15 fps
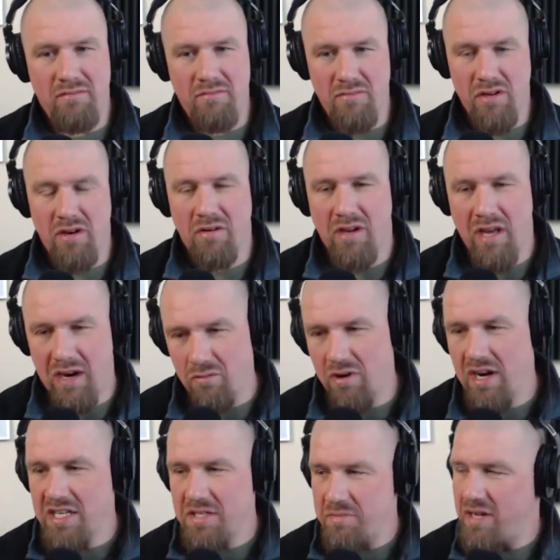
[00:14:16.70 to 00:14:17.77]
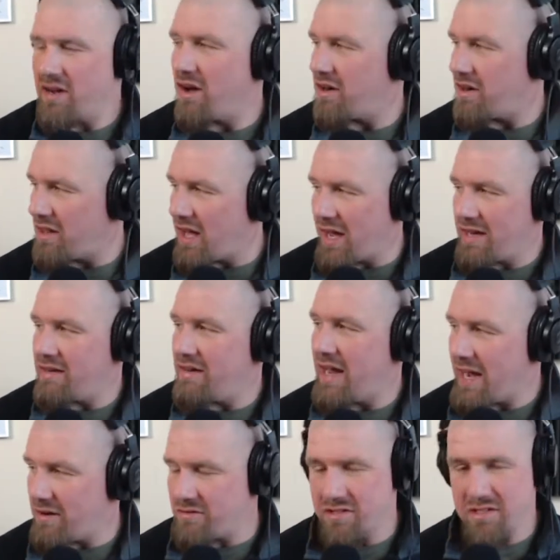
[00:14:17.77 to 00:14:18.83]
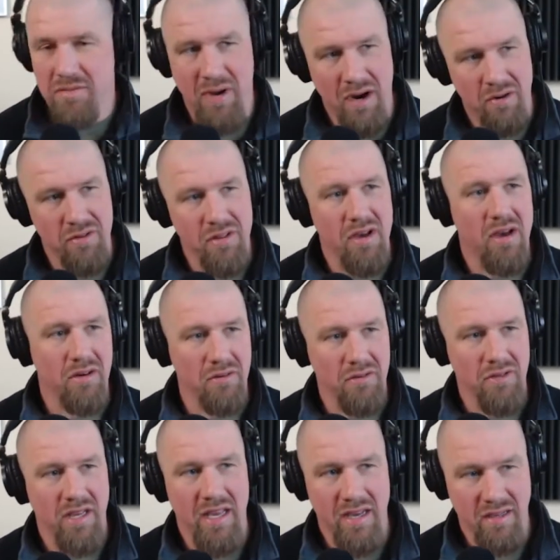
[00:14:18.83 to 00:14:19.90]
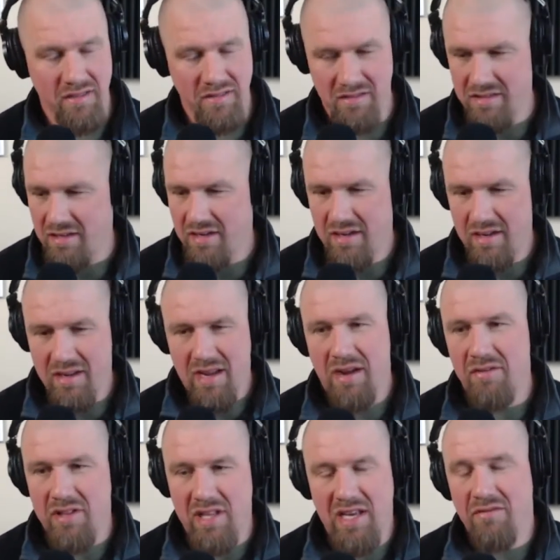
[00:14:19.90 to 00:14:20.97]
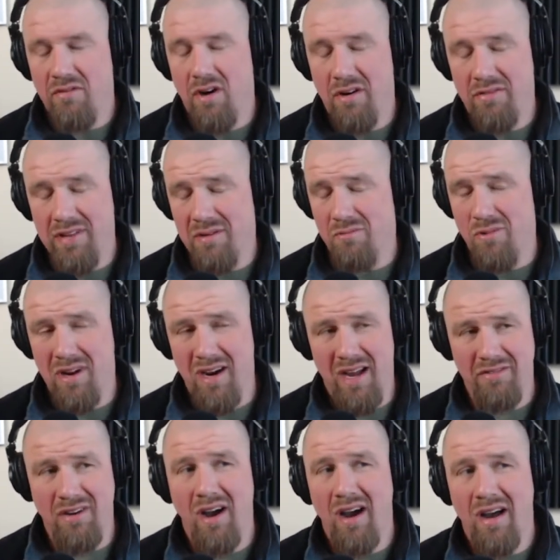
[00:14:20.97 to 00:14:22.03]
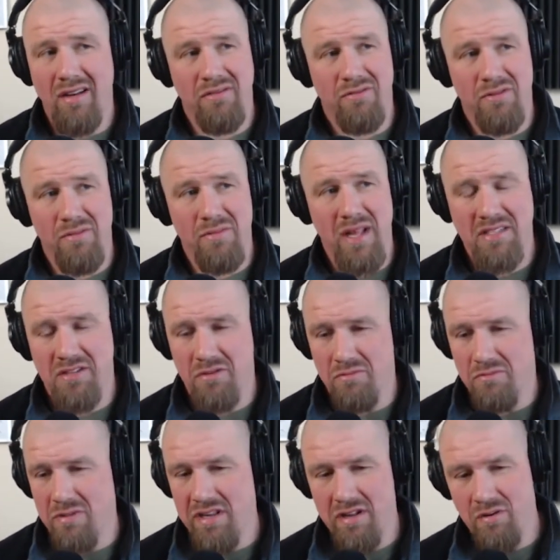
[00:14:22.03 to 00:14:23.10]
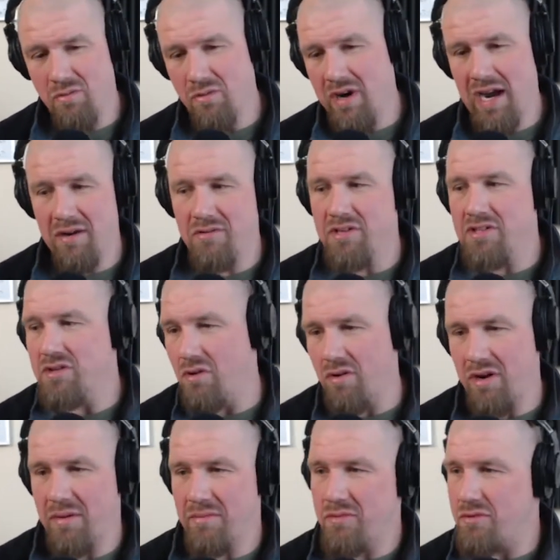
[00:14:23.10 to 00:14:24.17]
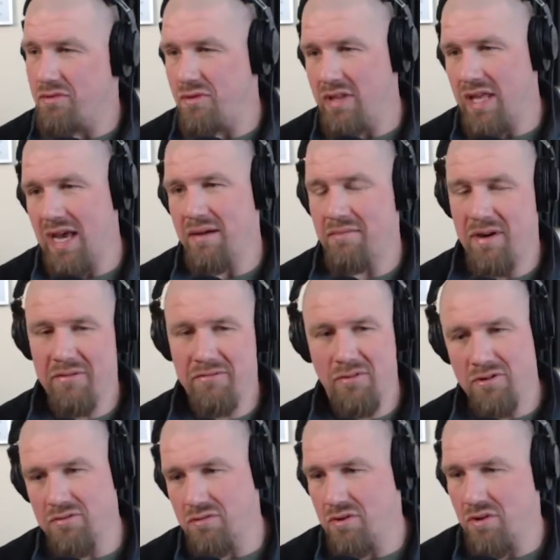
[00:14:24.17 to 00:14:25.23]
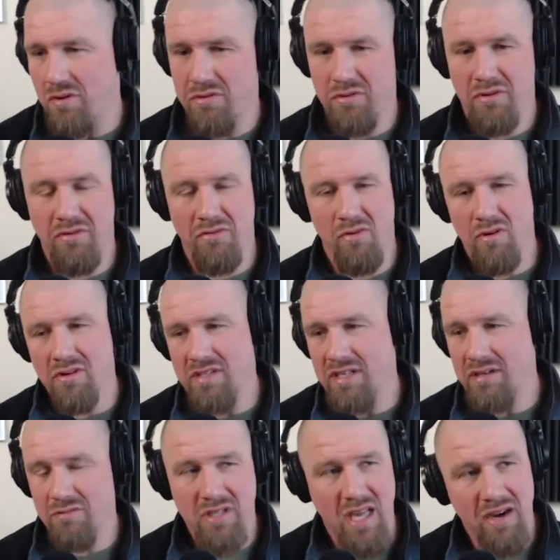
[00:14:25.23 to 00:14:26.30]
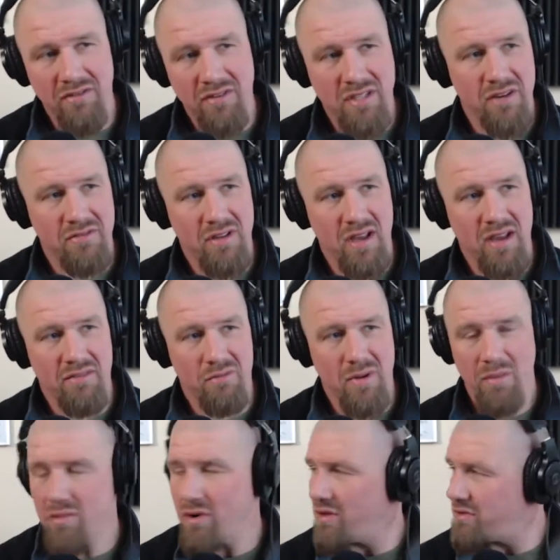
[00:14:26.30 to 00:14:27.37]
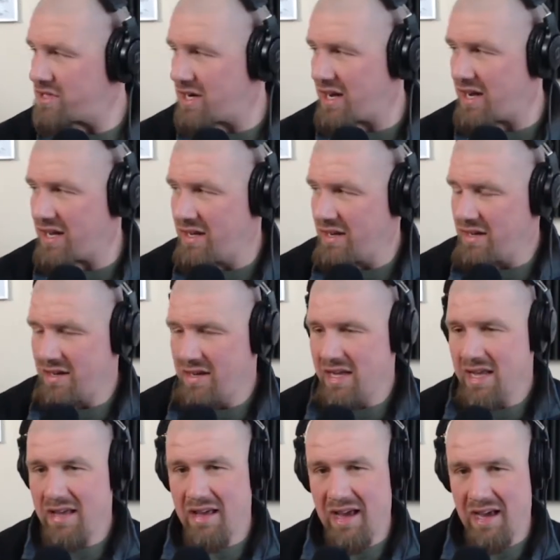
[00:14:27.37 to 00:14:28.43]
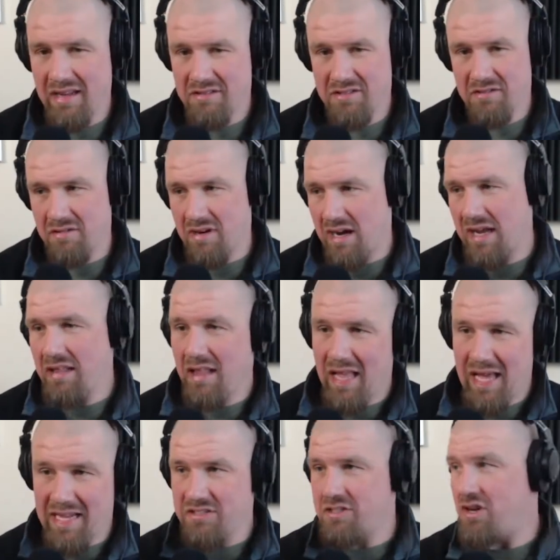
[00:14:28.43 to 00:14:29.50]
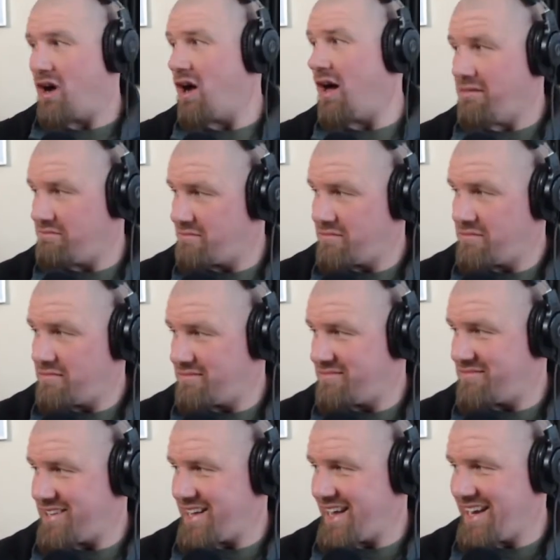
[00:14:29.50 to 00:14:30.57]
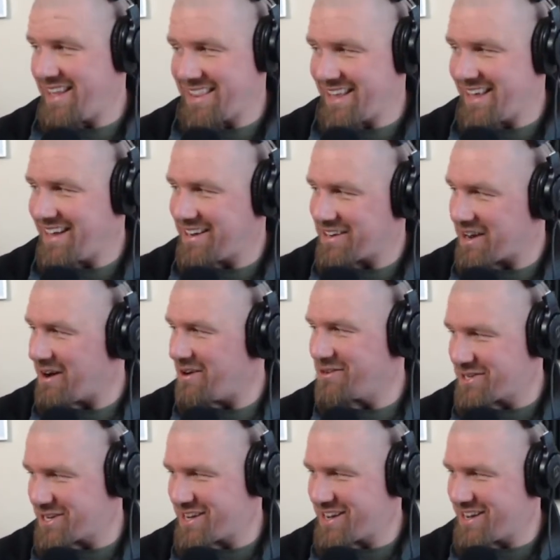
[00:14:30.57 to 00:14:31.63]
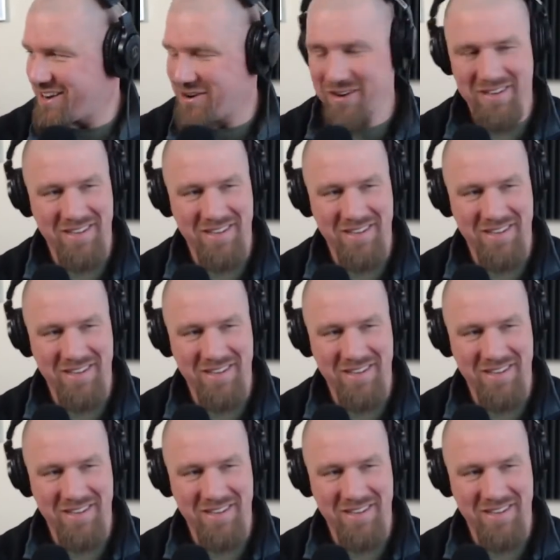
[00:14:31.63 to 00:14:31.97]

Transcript: you know, kind of what I speak on a lot now is the power of the huddle and everything involved that and what I've gotten from that. So, you know, when I was growing up through that, my folks were going through a divorce, and it was kind of a tough time for my brothers and I. And so I latched on to anything a coach or a